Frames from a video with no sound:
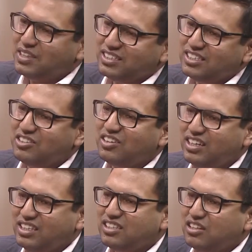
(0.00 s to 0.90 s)
things that you can
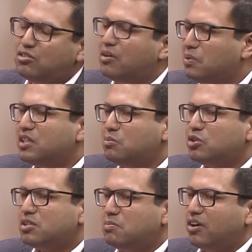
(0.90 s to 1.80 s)
easily do. But the
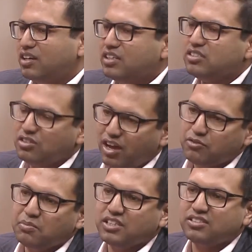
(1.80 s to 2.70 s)
most important is you have
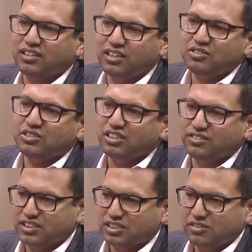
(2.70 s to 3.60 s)
to make sure that you
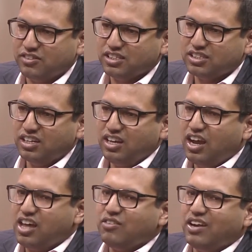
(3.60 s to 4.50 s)
service the watch.
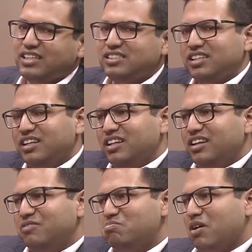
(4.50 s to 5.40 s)
Otherwise,
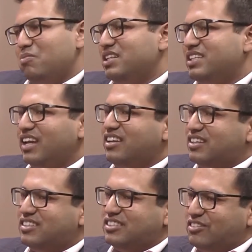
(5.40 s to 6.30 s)
probably 10
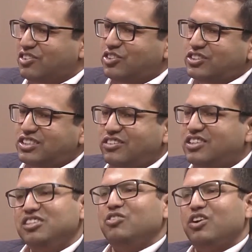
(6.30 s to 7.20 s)
years if you don't
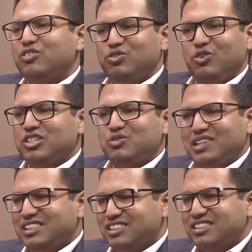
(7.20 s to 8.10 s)
service the watch
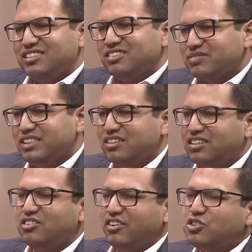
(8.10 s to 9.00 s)
will just you have